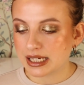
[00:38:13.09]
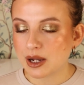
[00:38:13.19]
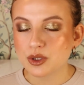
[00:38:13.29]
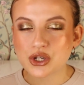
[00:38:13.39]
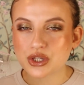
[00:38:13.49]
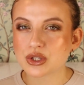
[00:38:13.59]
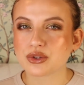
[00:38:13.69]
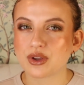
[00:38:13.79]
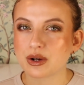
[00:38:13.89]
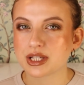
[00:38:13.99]
Now it just
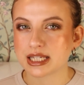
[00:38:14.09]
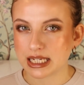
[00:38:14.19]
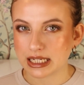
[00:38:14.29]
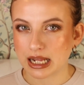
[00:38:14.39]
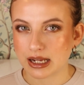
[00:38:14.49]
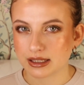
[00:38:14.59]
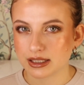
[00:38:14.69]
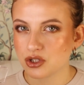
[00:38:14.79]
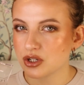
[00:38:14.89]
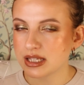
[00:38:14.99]
looks very skin-like.
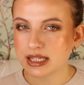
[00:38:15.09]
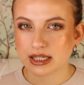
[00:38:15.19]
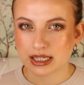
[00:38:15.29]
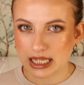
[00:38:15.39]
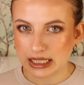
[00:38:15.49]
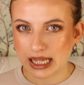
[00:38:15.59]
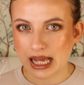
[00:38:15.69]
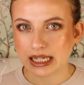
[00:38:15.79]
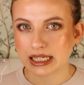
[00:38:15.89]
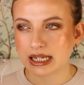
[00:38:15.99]
It's just this
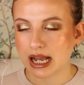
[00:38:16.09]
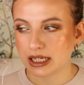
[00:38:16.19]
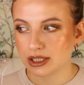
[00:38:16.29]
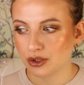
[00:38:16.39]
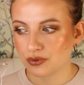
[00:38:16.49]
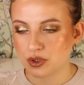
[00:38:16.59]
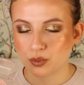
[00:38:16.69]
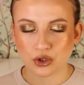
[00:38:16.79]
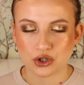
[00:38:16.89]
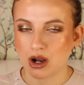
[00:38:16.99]
skin-like kind of
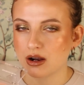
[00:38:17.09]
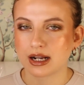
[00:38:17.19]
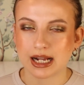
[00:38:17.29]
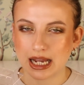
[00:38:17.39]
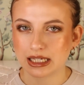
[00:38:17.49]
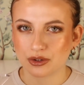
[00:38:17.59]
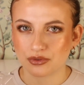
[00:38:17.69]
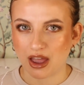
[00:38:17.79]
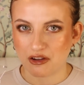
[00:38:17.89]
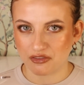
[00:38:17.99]
super shock kind
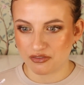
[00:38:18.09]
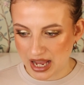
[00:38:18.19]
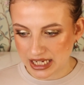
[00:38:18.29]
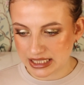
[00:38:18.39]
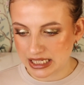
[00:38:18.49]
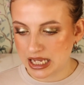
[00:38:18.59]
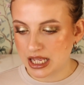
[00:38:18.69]
of effect